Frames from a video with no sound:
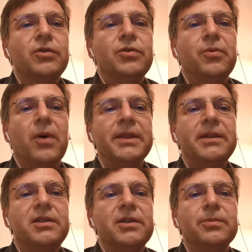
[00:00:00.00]
to one
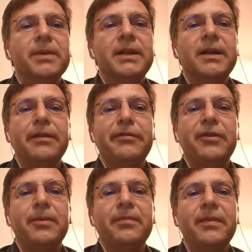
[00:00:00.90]
human and
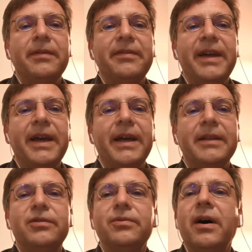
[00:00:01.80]
from
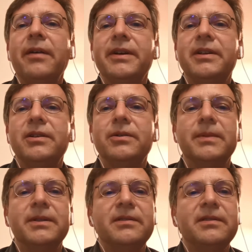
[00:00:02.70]
there to other
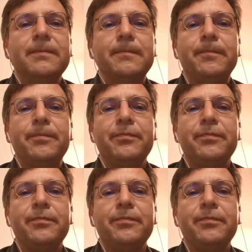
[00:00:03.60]
humans.